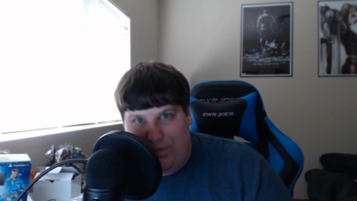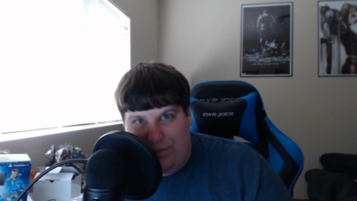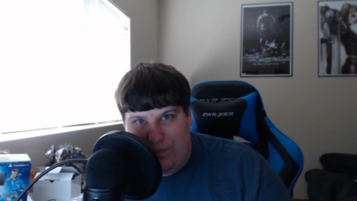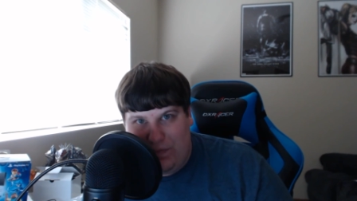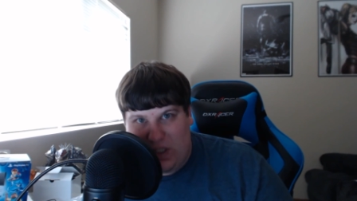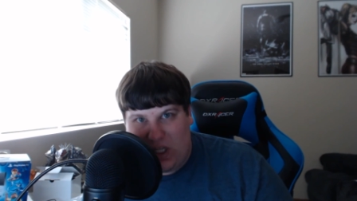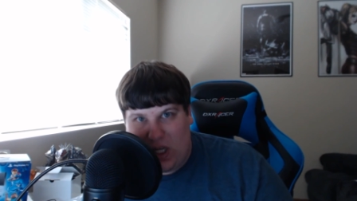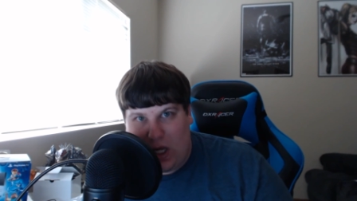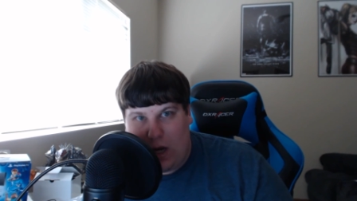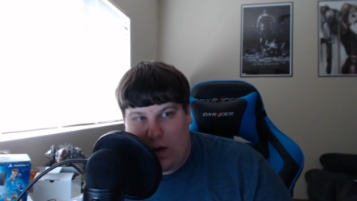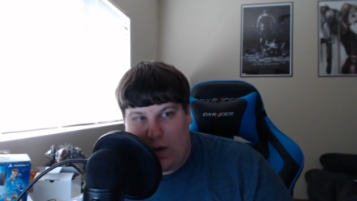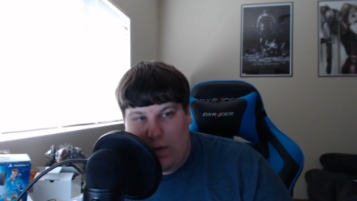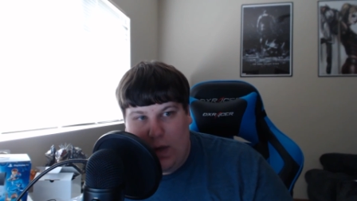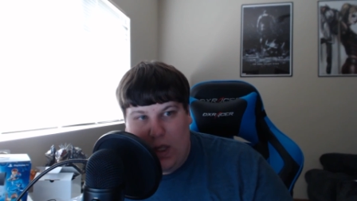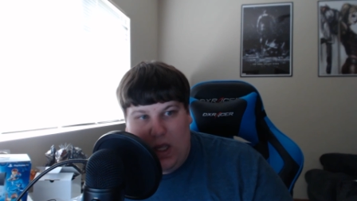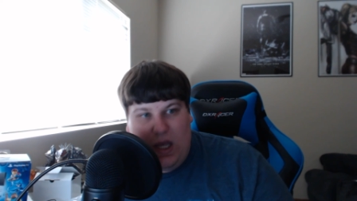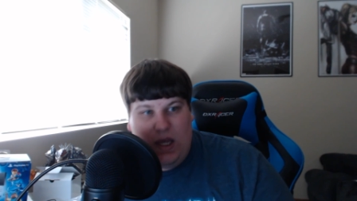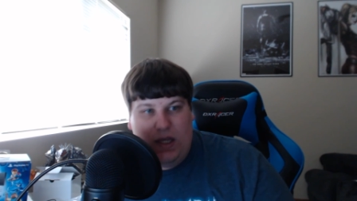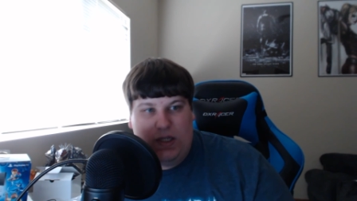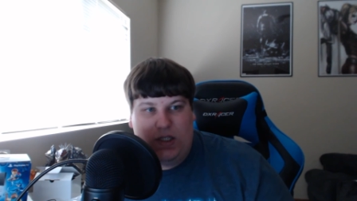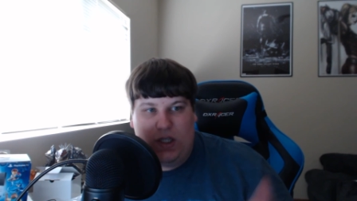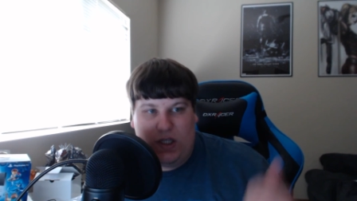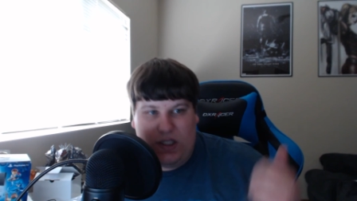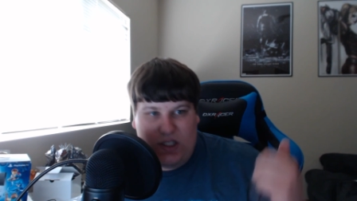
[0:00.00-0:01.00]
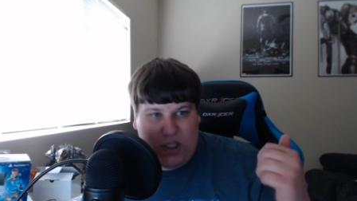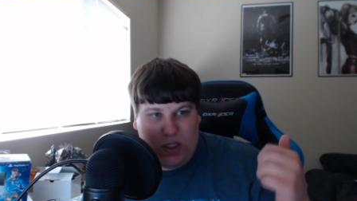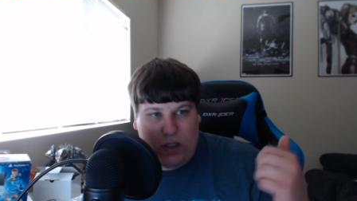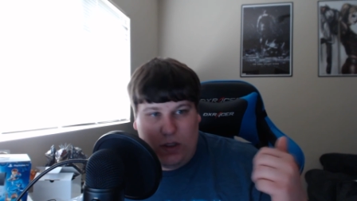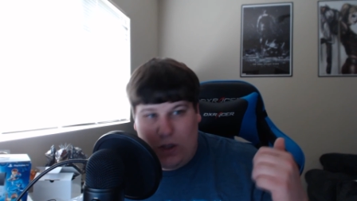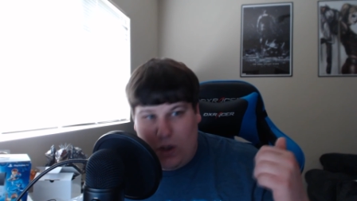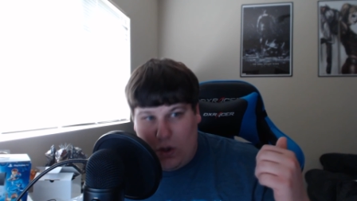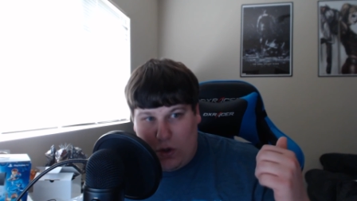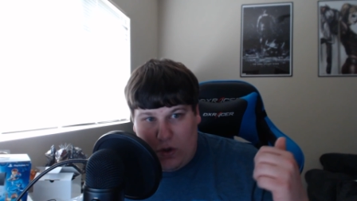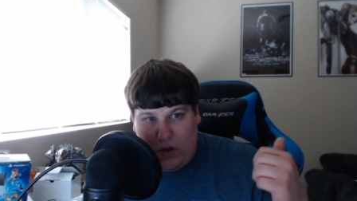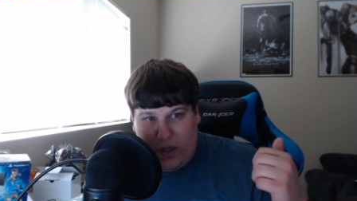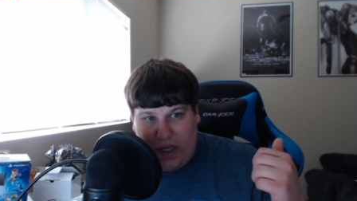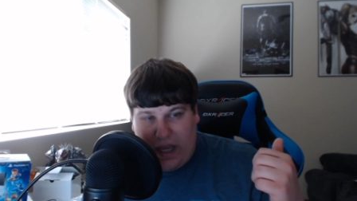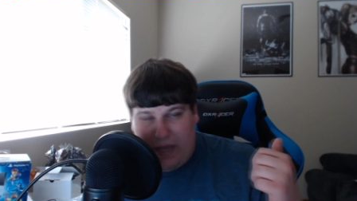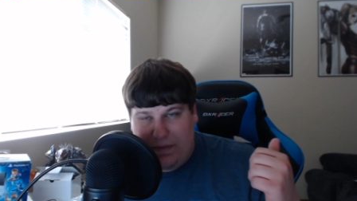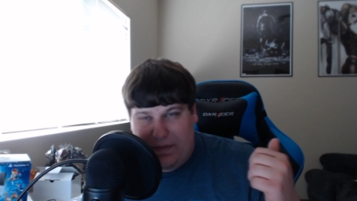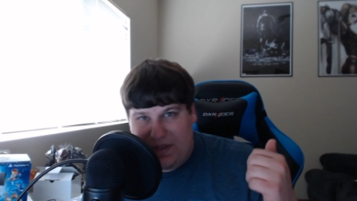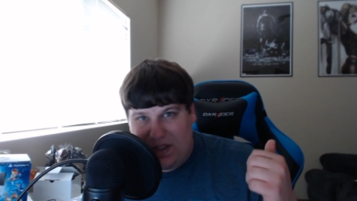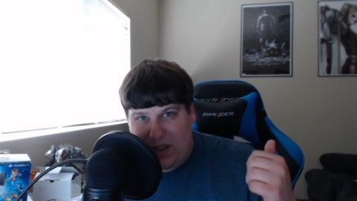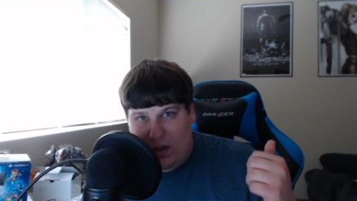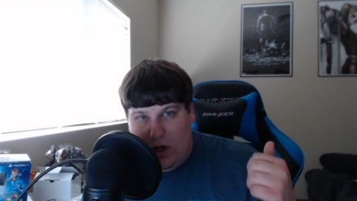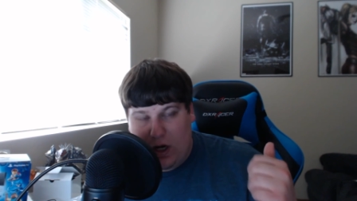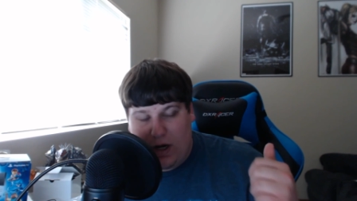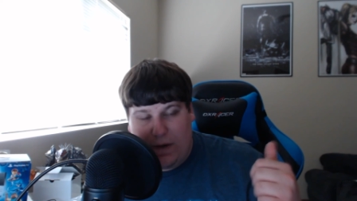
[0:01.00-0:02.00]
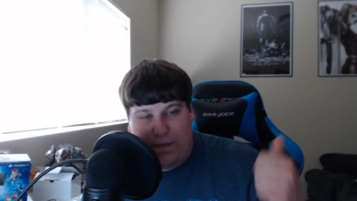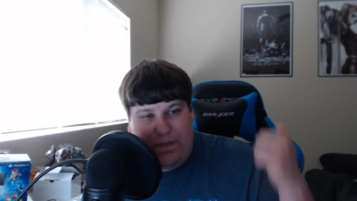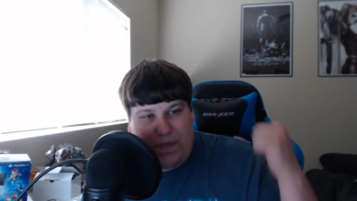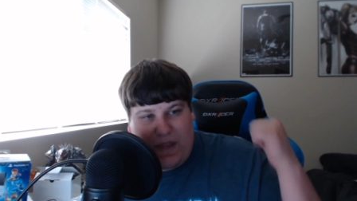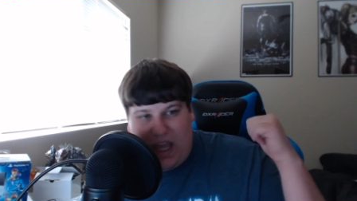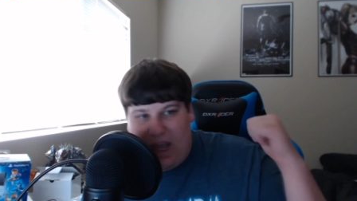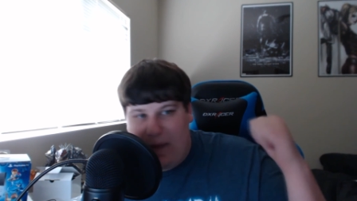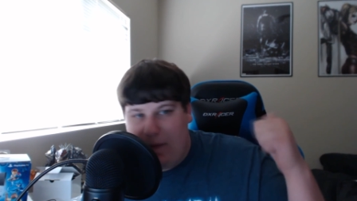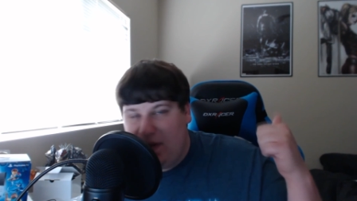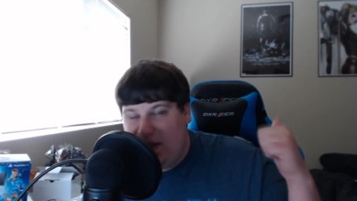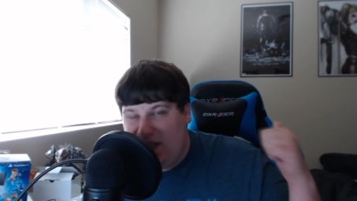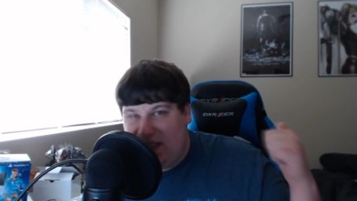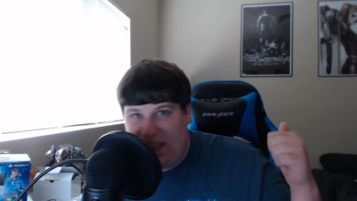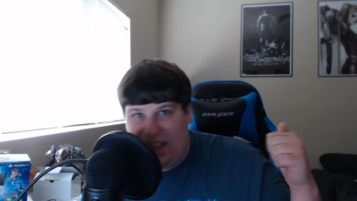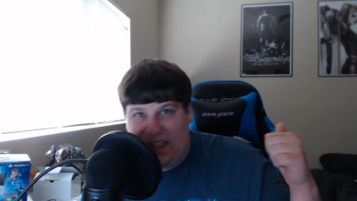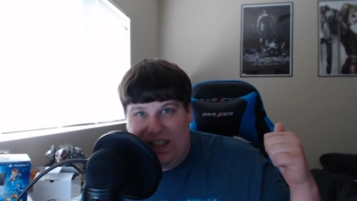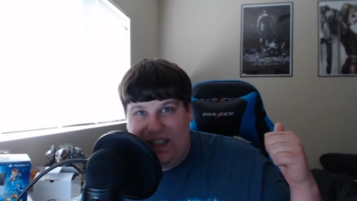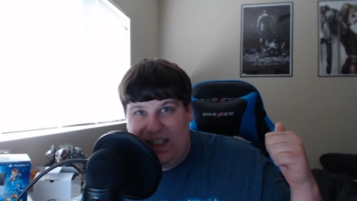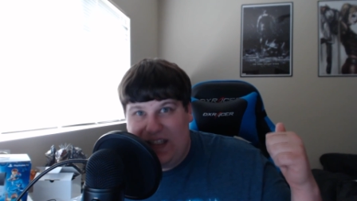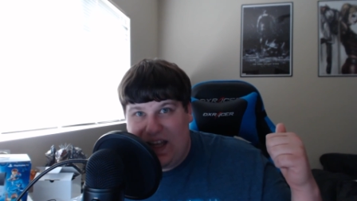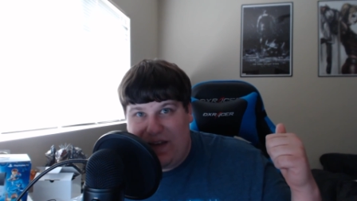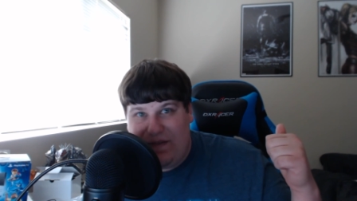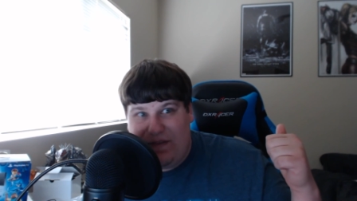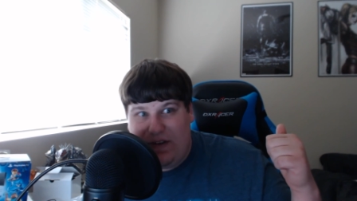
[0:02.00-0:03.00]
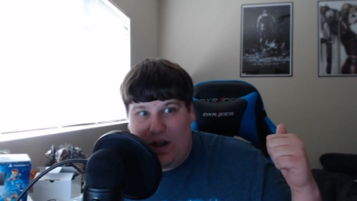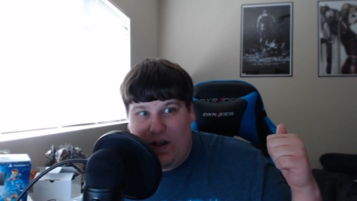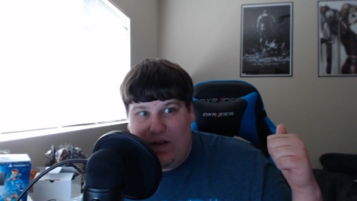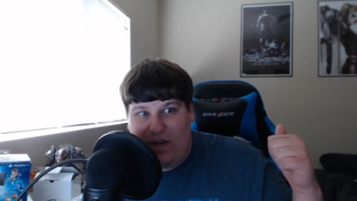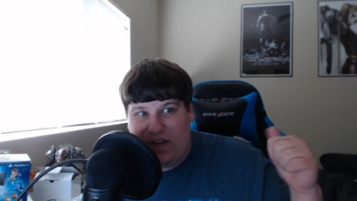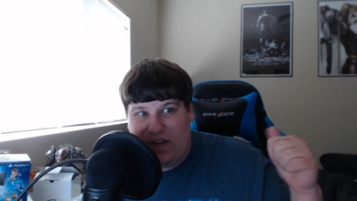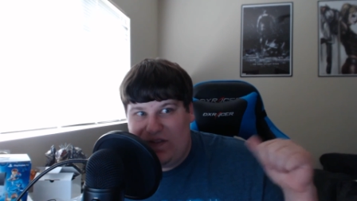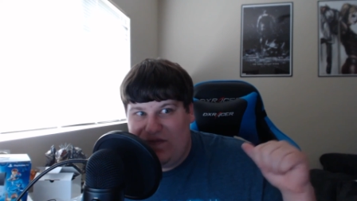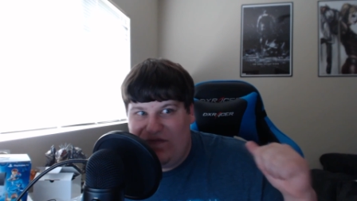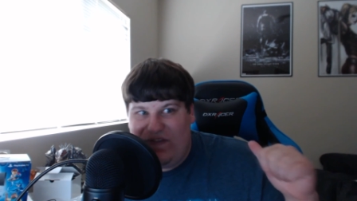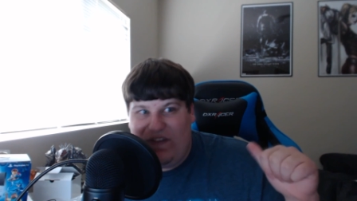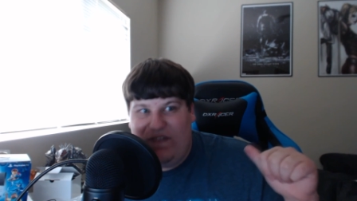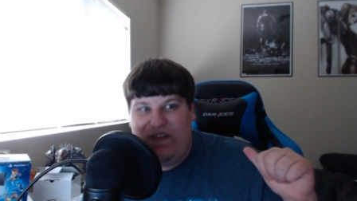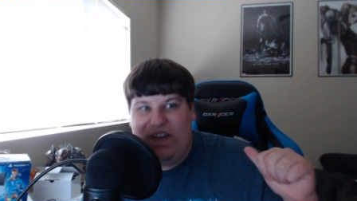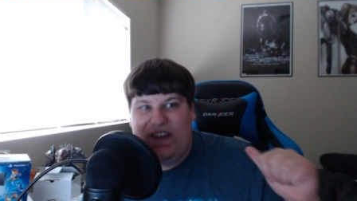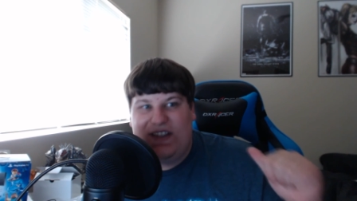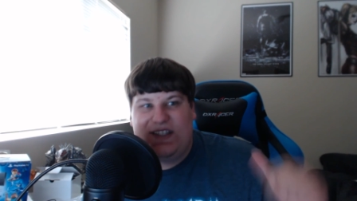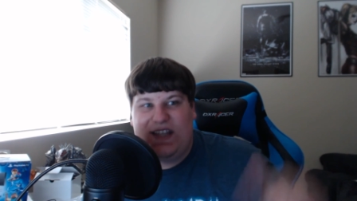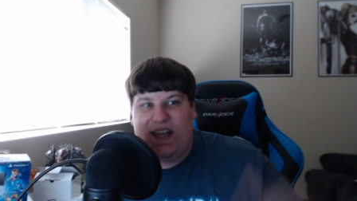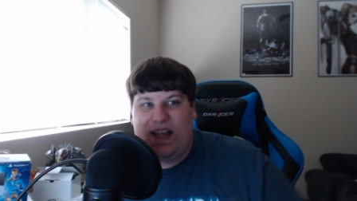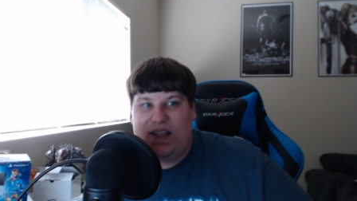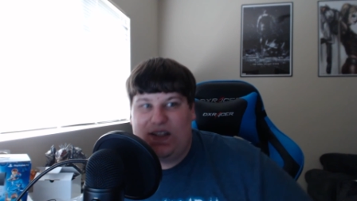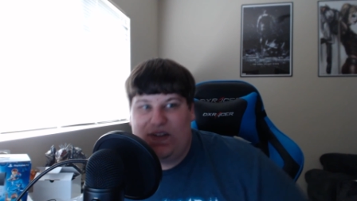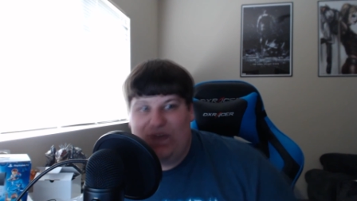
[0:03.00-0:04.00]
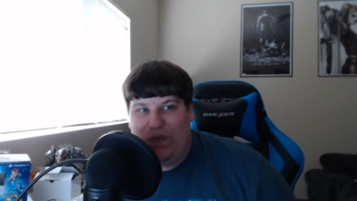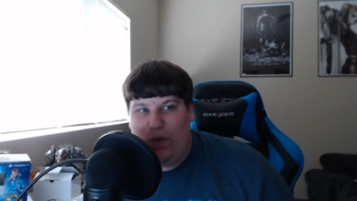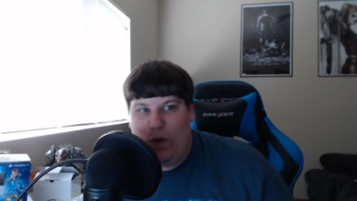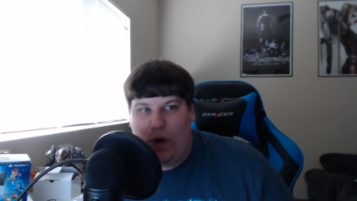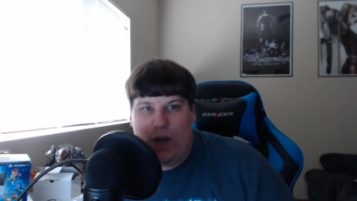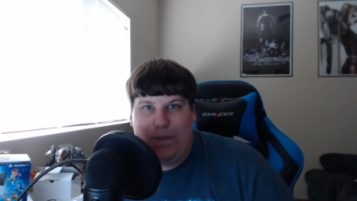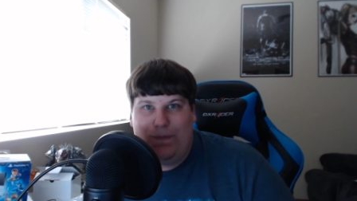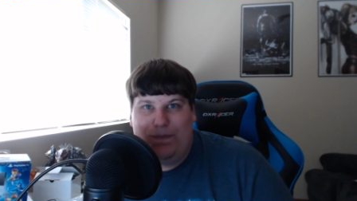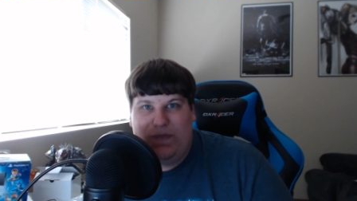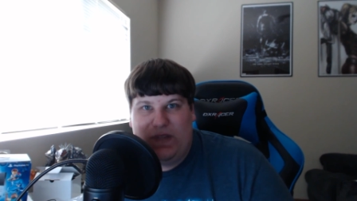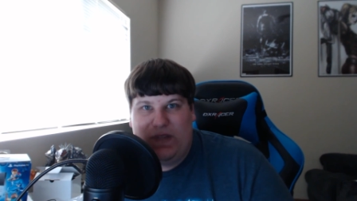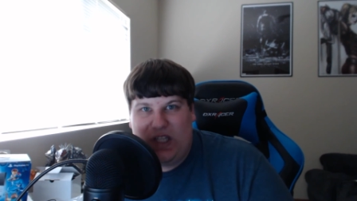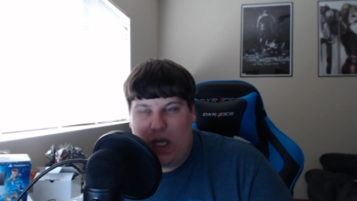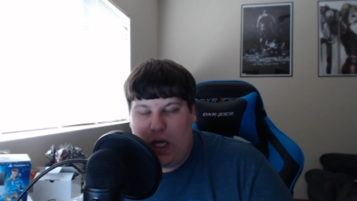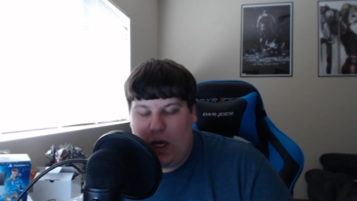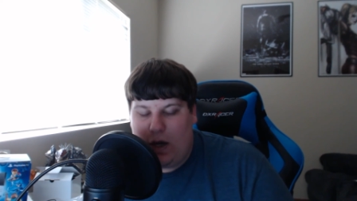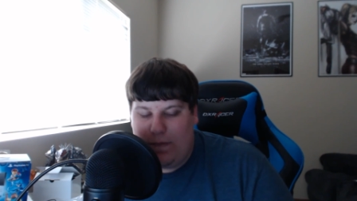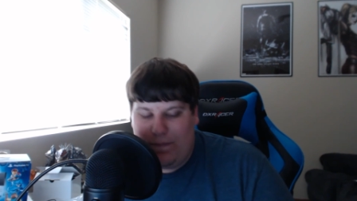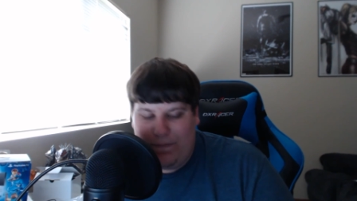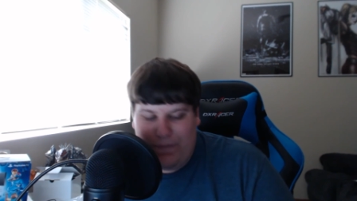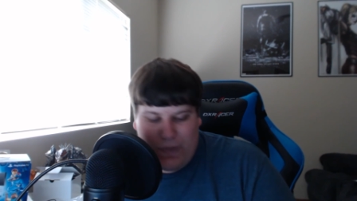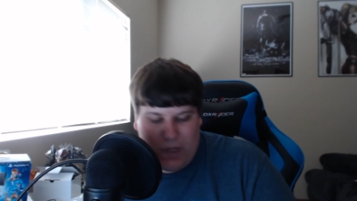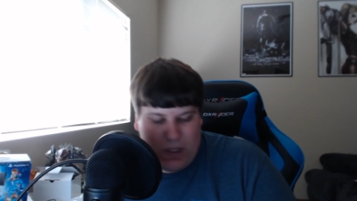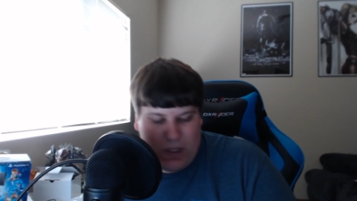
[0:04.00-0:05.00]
So, took it to a local game store. They gave me $67.50 for it. So,